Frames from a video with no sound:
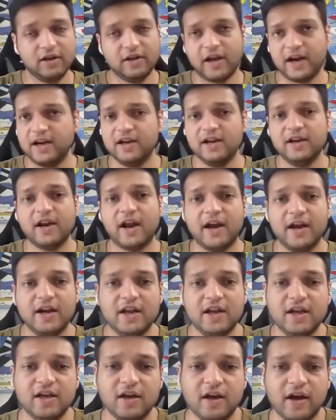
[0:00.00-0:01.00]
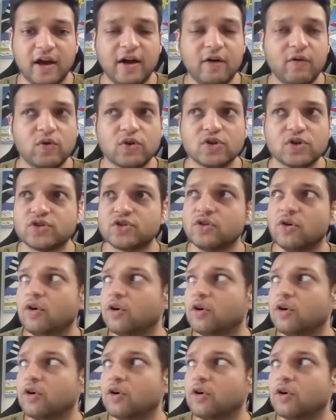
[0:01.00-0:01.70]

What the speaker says: 1990 and was